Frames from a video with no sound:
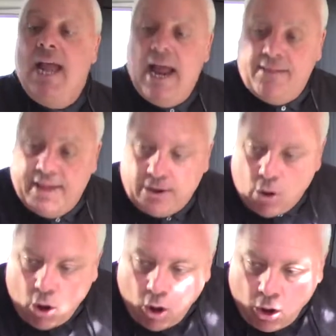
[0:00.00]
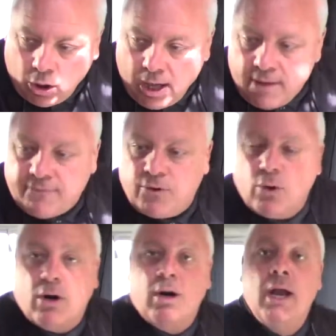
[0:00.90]
and then all of
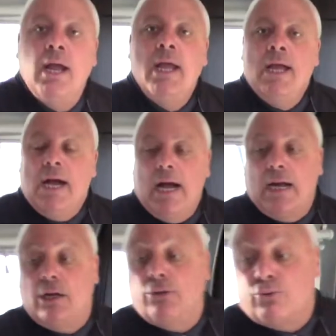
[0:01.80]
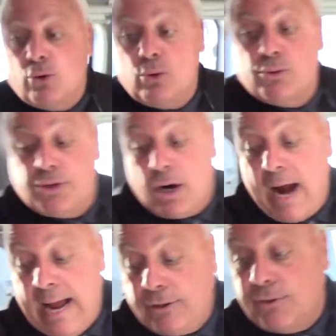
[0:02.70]
your controls are
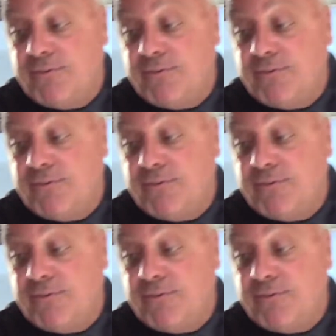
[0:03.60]
at your